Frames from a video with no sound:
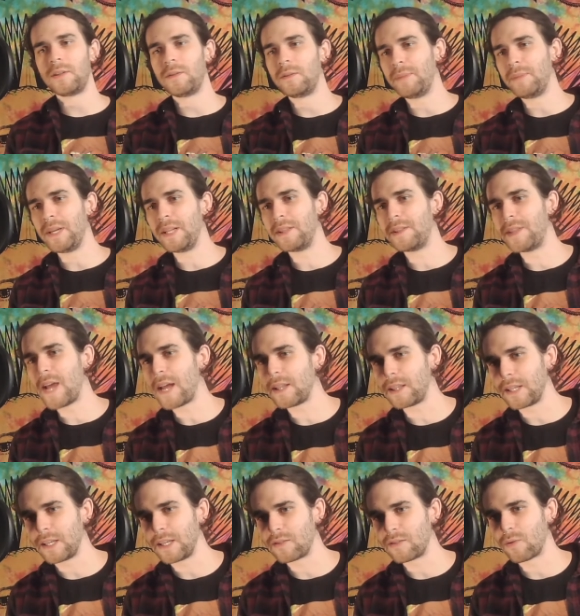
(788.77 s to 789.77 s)
be
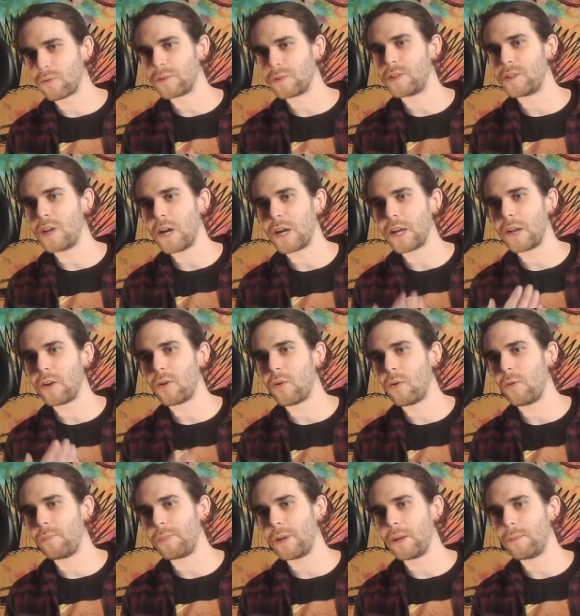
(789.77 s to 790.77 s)
deadly towards young and
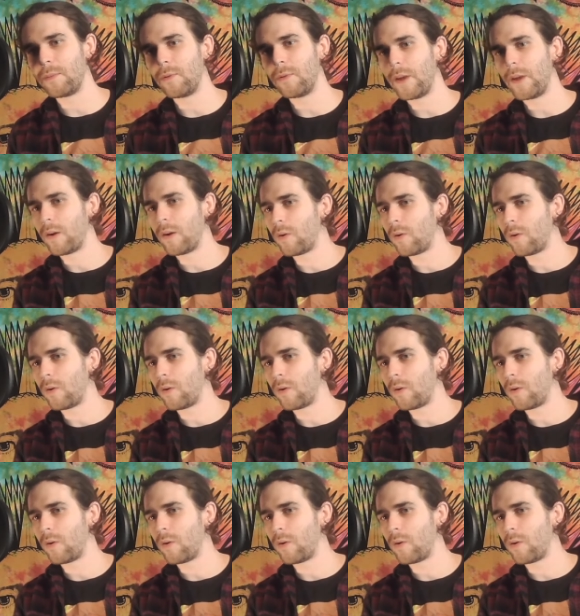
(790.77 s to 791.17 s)
old people